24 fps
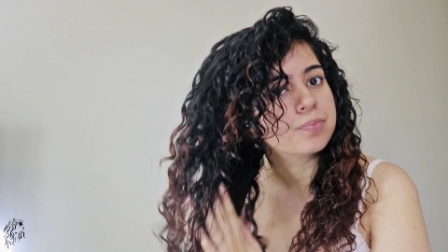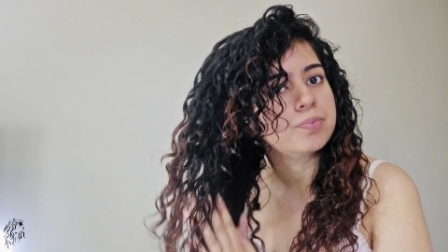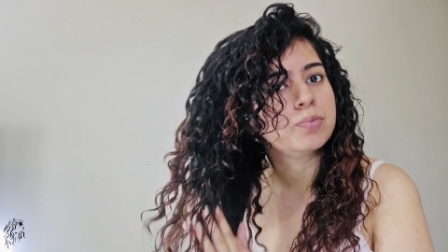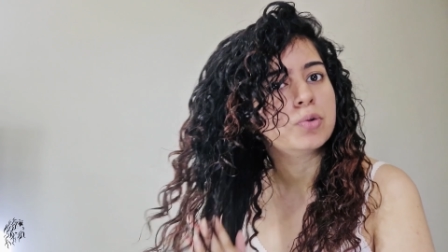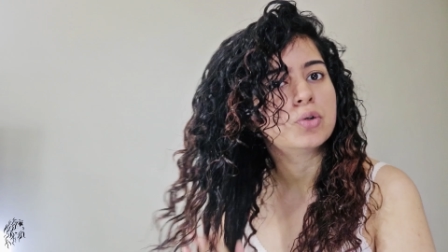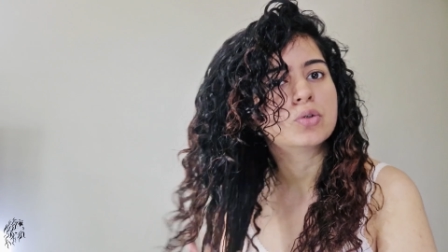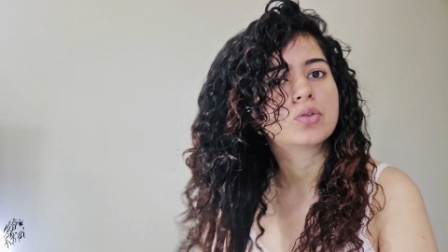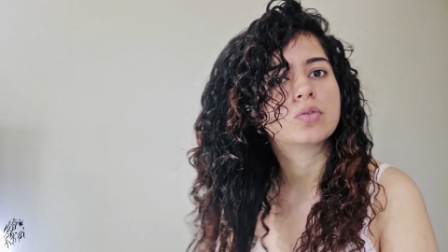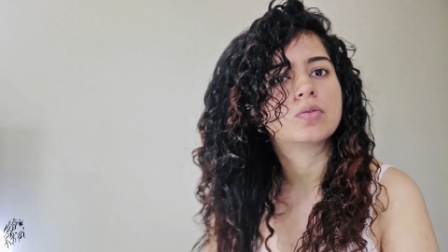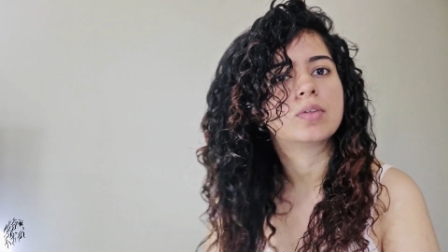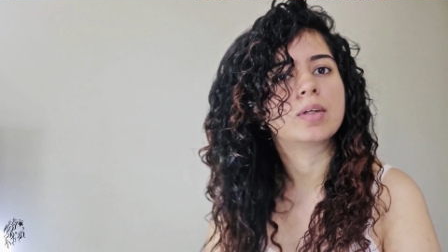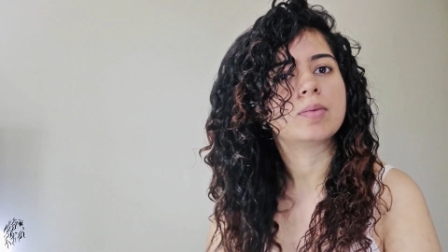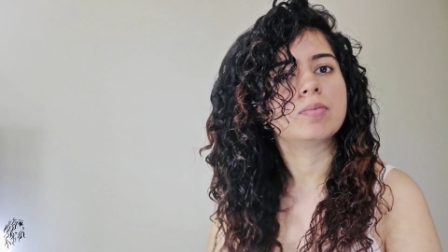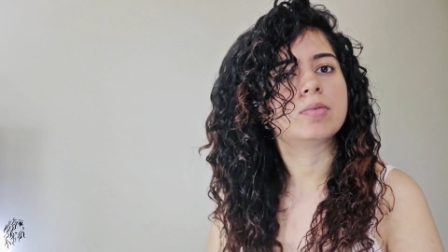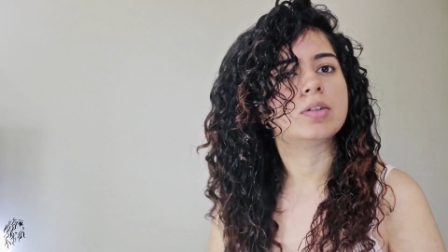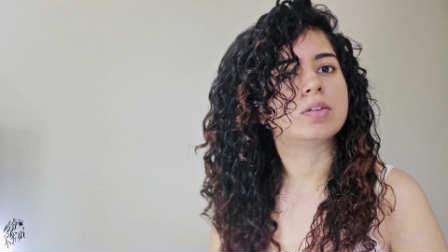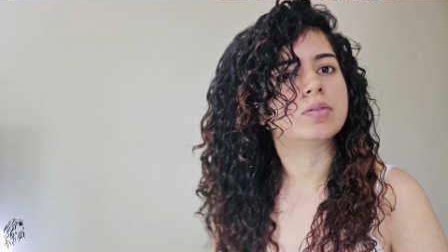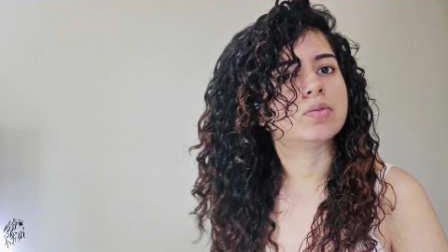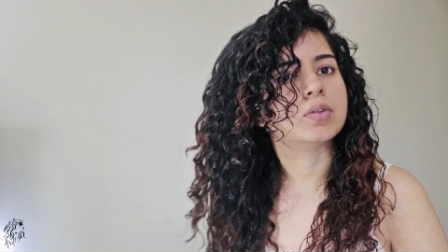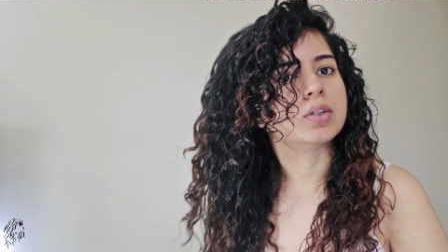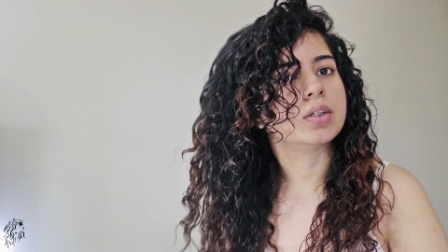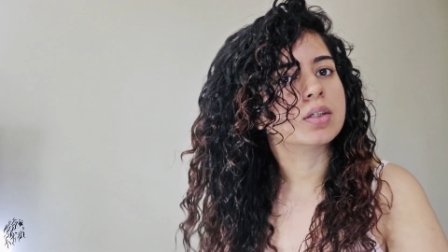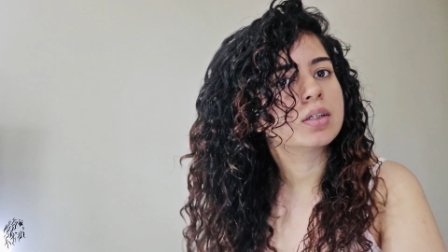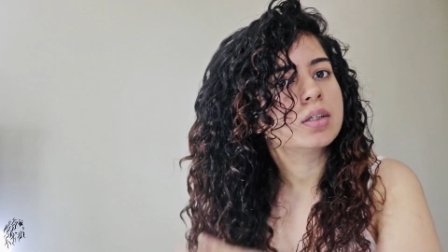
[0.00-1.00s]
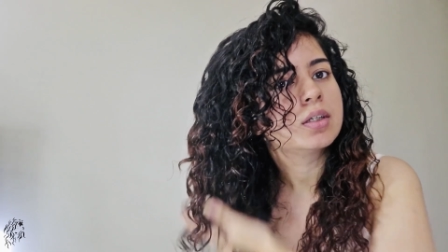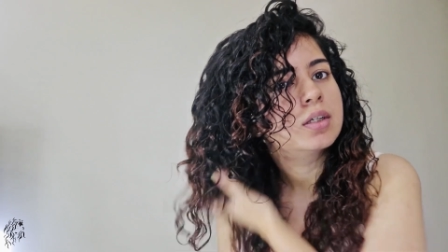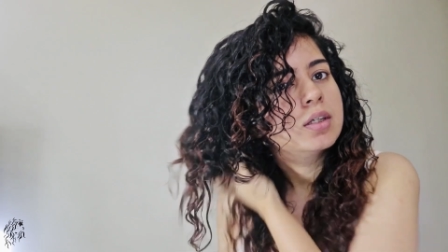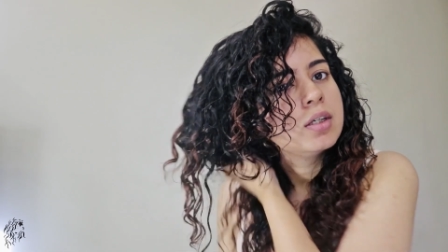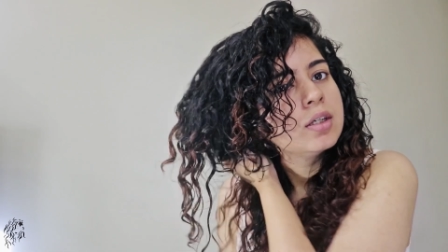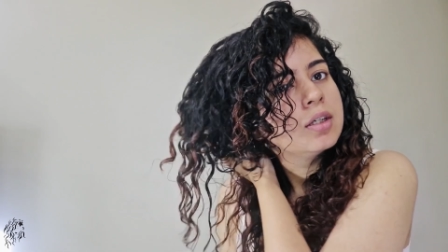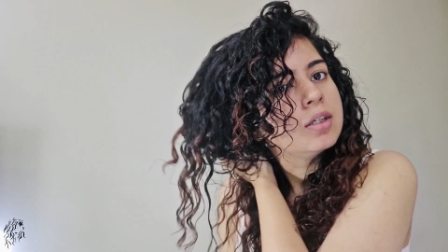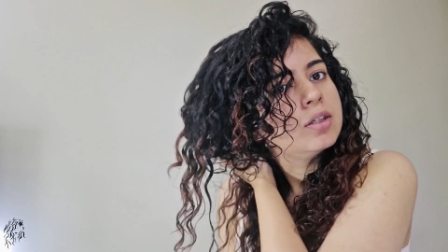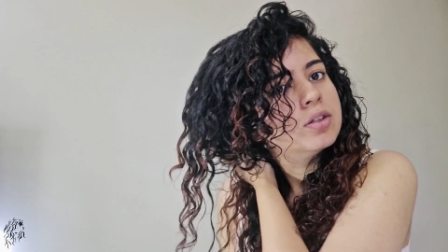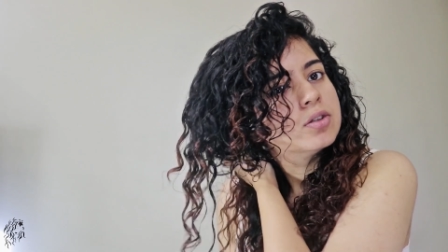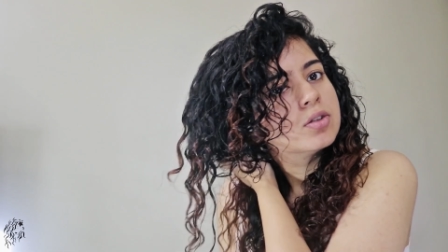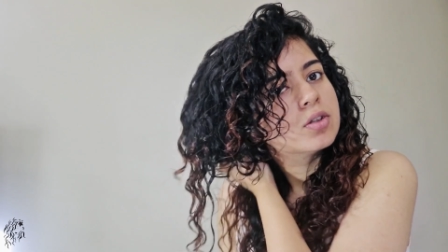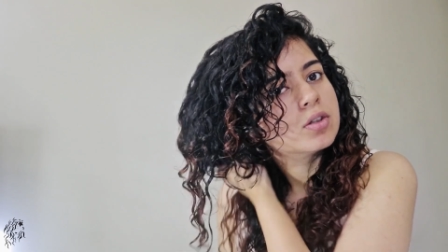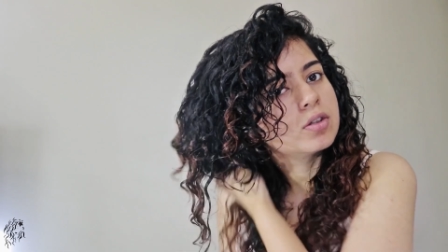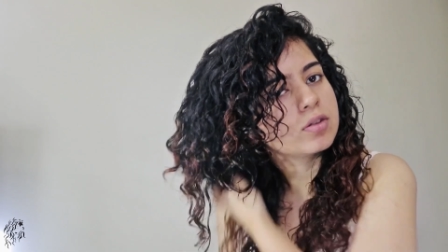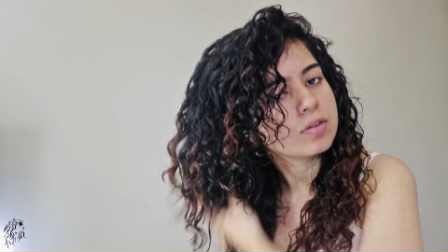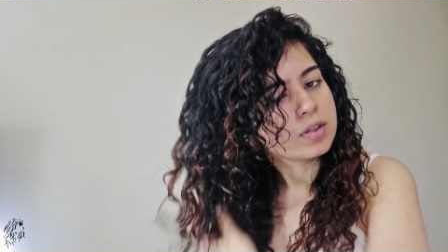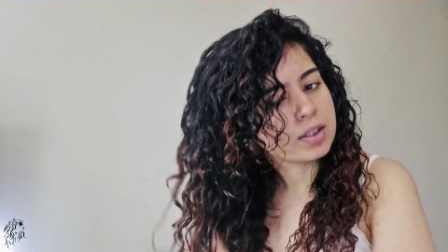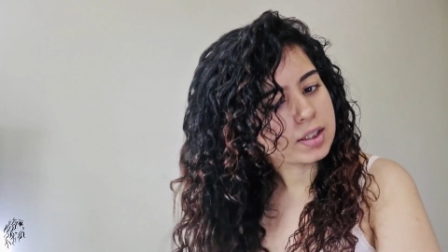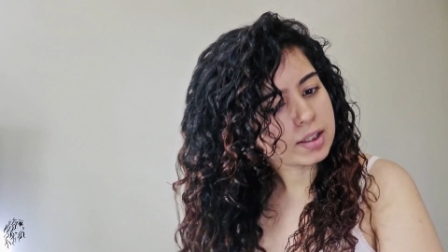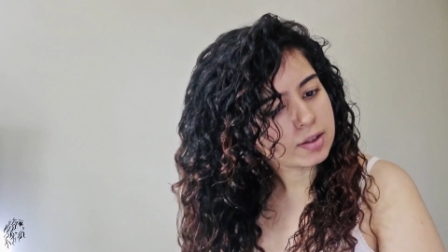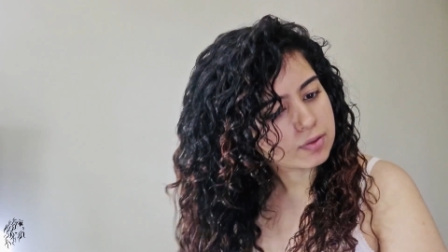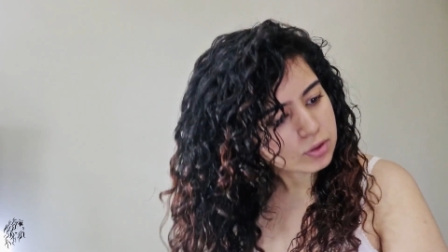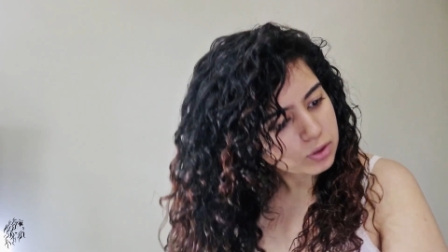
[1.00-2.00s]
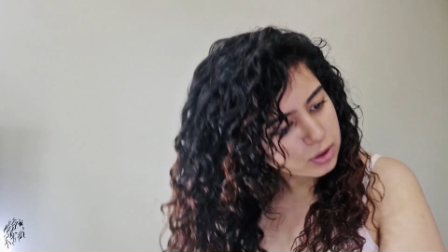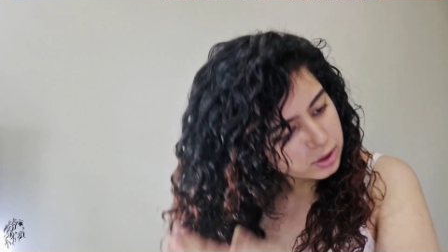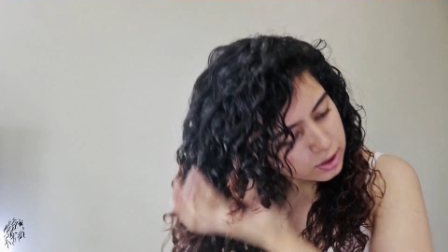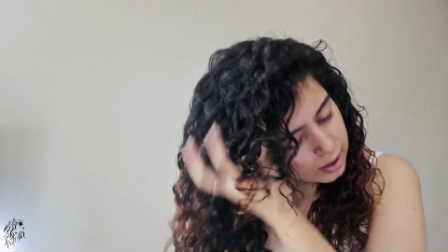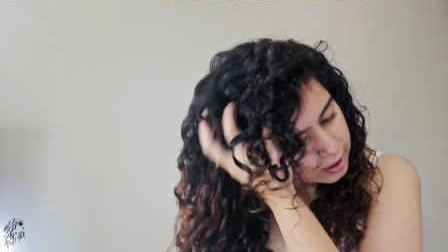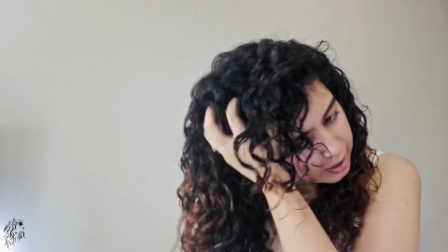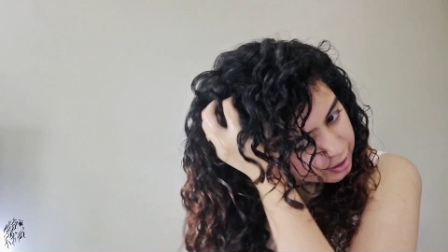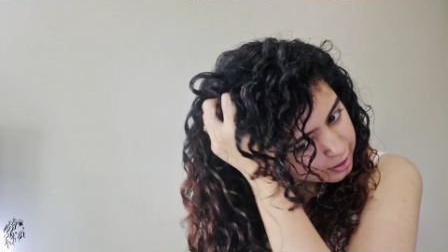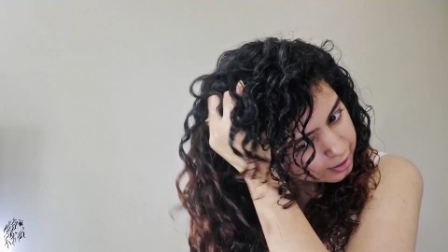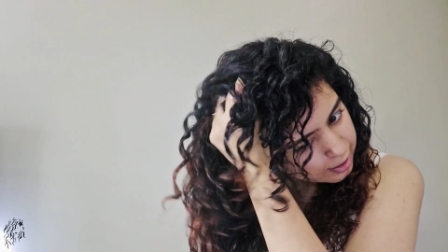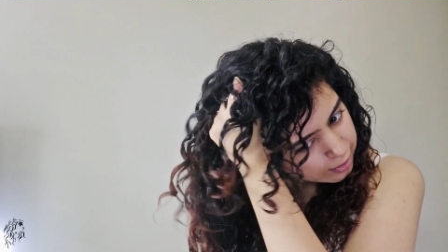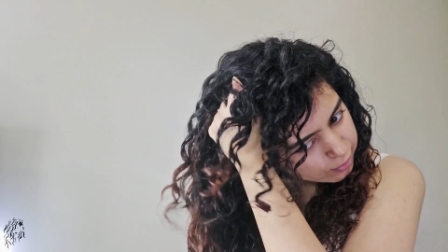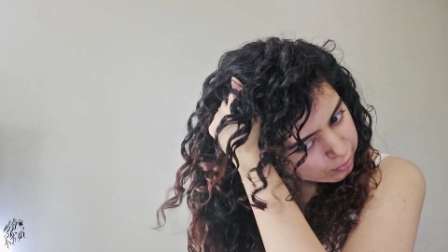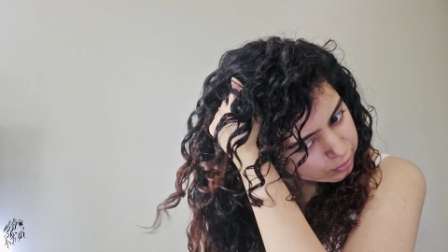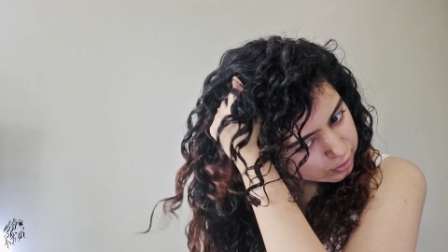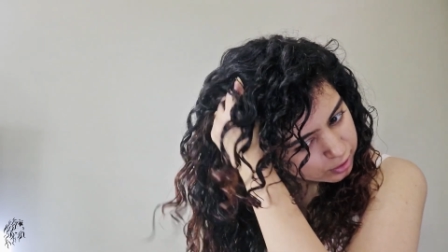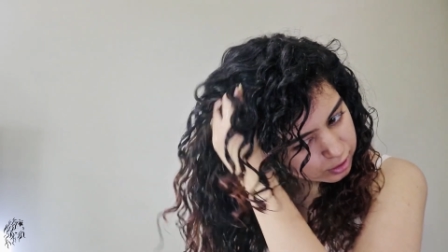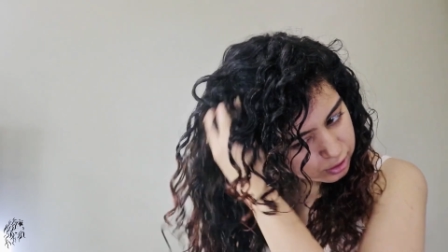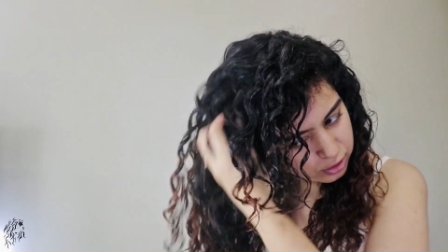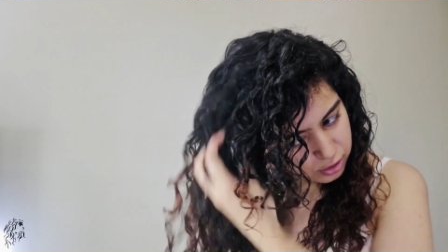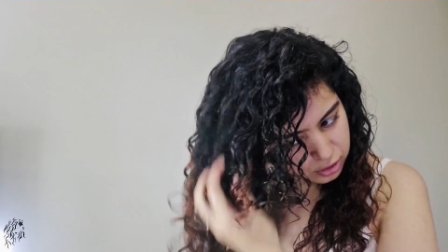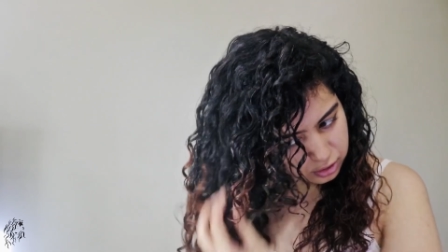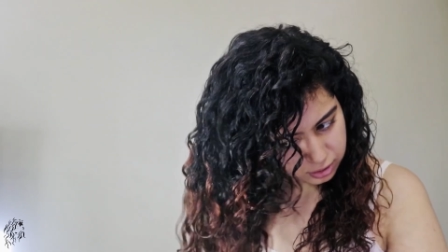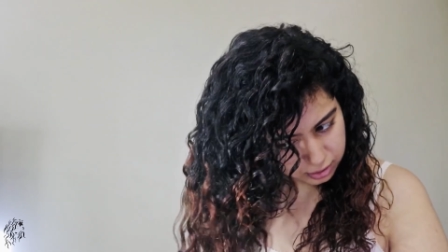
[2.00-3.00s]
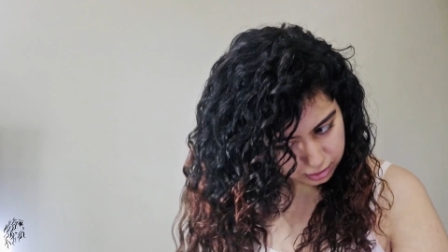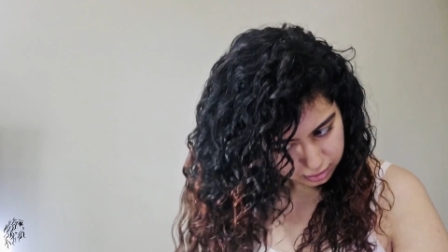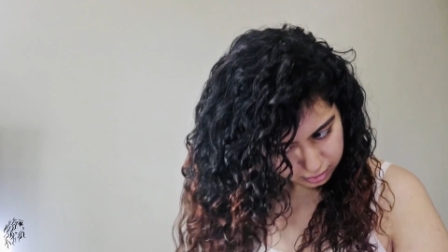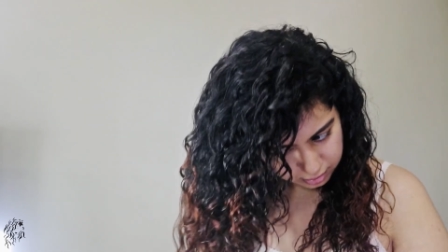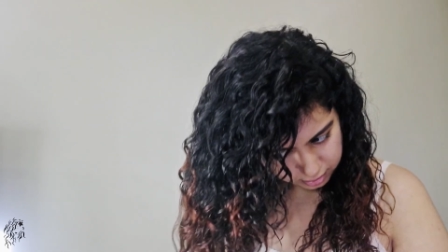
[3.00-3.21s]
Both of them will work. So this will give you great definition.